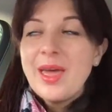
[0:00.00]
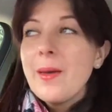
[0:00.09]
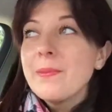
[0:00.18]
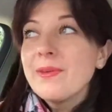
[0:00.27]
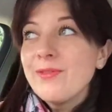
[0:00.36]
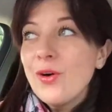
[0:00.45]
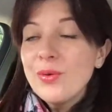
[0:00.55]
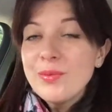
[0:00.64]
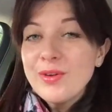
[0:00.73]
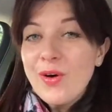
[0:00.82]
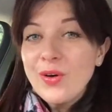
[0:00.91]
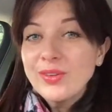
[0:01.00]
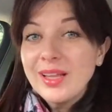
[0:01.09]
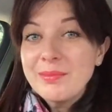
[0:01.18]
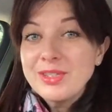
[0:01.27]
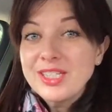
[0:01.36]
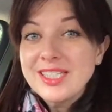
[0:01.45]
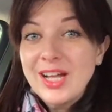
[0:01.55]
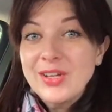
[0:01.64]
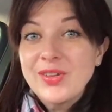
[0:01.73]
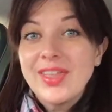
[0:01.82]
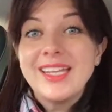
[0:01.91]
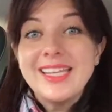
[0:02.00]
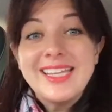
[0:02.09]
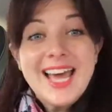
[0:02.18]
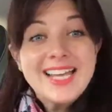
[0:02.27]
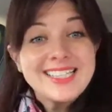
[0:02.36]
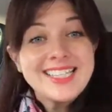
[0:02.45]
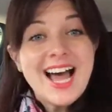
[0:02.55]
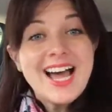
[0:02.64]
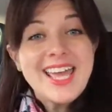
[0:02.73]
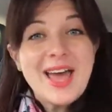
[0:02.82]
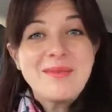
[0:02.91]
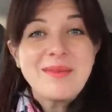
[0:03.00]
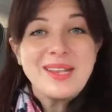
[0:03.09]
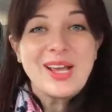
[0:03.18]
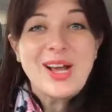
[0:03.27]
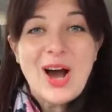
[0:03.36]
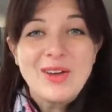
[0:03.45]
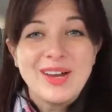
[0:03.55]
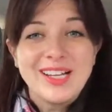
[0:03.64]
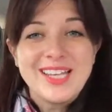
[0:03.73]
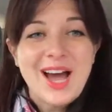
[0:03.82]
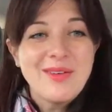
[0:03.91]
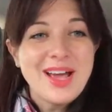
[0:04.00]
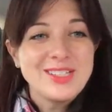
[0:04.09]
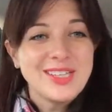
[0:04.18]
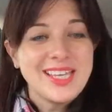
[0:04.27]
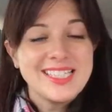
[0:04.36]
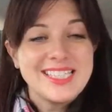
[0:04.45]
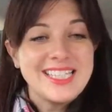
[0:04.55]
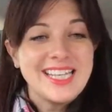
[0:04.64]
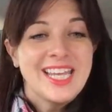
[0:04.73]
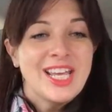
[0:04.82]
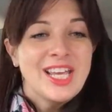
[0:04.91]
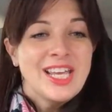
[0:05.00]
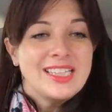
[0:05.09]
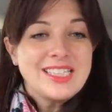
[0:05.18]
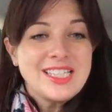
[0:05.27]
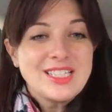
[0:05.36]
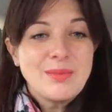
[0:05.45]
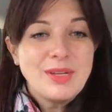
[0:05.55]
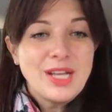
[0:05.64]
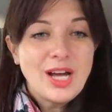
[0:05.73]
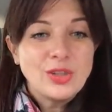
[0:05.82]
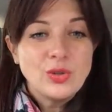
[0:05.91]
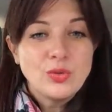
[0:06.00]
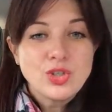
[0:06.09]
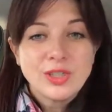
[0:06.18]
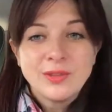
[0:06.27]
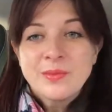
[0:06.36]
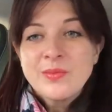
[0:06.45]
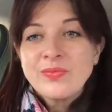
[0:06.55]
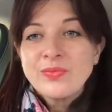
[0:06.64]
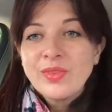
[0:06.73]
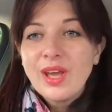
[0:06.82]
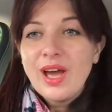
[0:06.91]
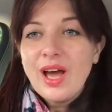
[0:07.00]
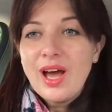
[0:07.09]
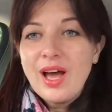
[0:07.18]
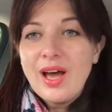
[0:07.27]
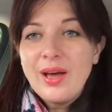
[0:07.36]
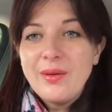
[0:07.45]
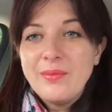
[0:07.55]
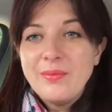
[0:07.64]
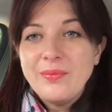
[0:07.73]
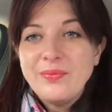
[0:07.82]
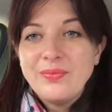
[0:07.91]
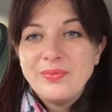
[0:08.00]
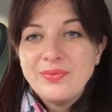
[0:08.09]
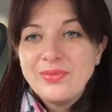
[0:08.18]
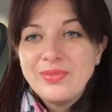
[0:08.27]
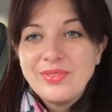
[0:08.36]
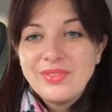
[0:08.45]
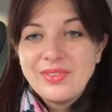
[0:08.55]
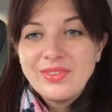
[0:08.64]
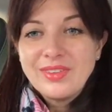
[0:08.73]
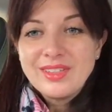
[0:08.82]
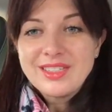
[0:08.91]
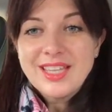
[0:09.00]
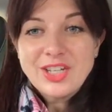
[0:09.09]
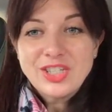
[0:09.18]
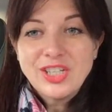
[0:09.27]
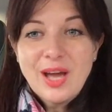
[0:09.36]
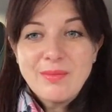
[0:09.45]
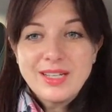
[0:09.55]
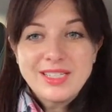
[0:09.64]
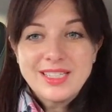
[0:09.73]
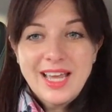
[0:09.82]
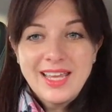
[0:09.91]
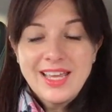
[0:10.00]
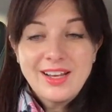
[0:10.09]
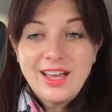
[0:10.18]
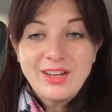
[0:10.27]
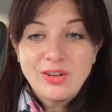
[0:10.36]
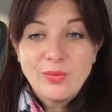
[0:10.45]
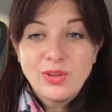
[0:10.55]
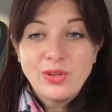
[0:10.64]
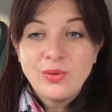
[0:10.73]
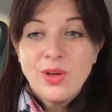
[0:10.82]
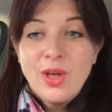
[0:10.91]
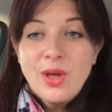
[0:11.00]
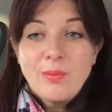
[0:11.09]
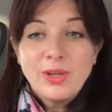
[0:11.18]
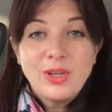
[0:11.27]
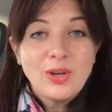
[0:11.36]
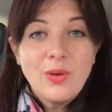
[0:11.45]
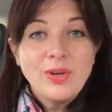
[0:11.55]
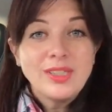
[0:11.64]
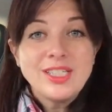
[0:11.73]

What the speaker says: Before we move on, let me just tell you that yes, I am in the car right now. As you can see, this is a bit unusual session, I must say, and I agree with you. But you know what?